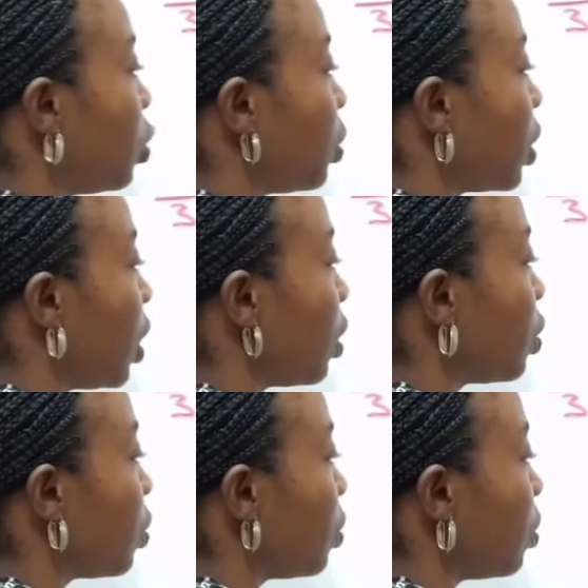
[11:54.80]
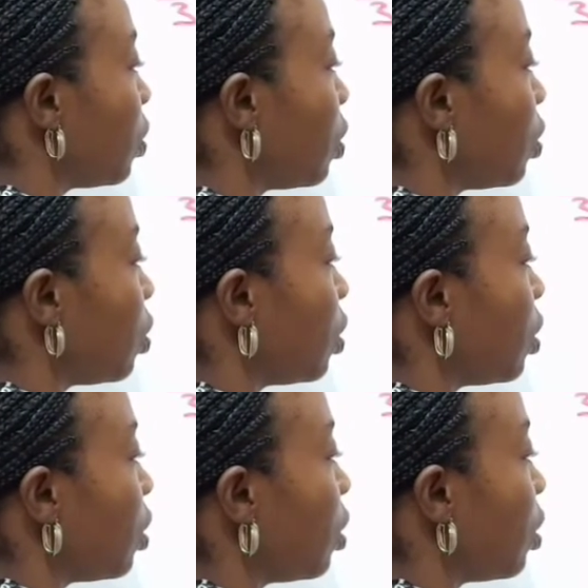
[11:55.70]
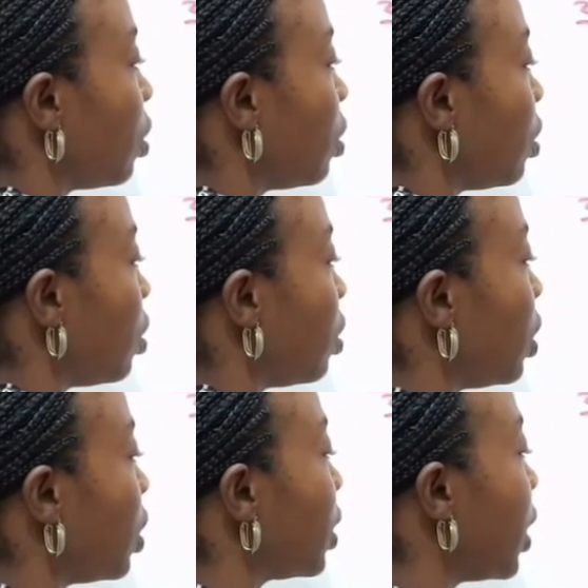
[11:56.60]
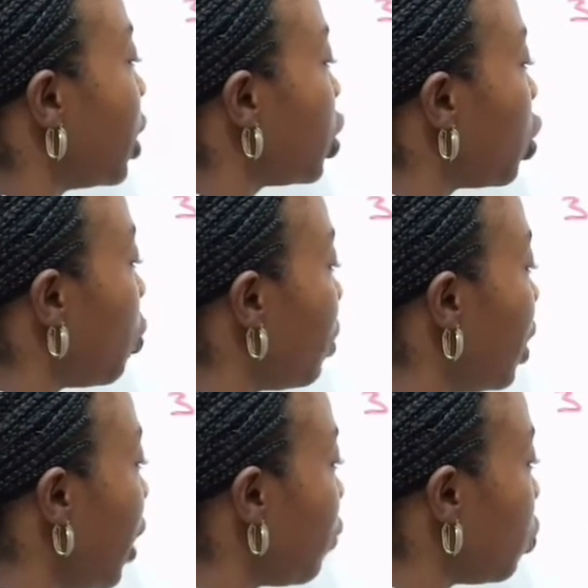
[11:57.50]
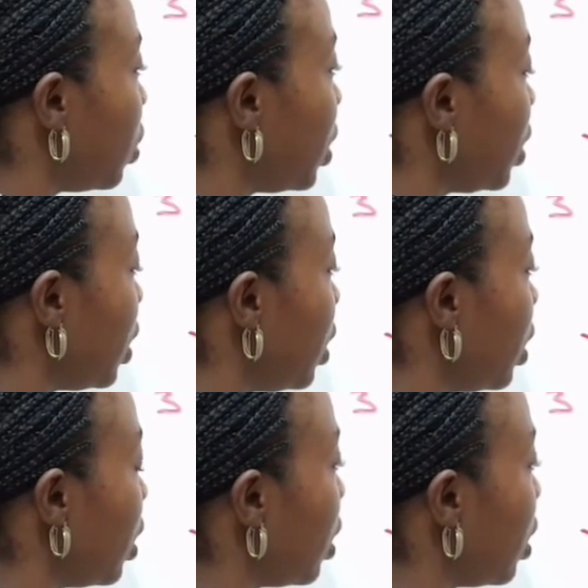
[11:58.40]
will cancel the sign, so we'll be left with z